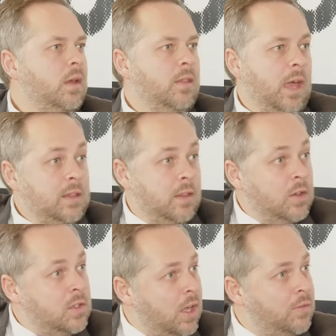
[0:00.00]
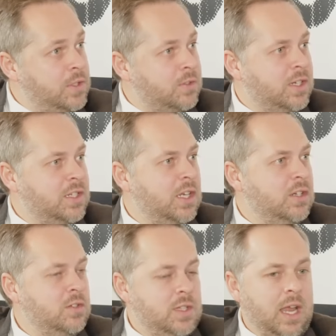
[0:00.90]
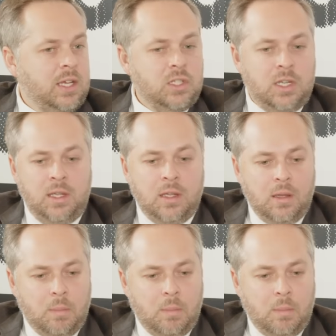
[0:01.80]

those are infrastructure issues that actually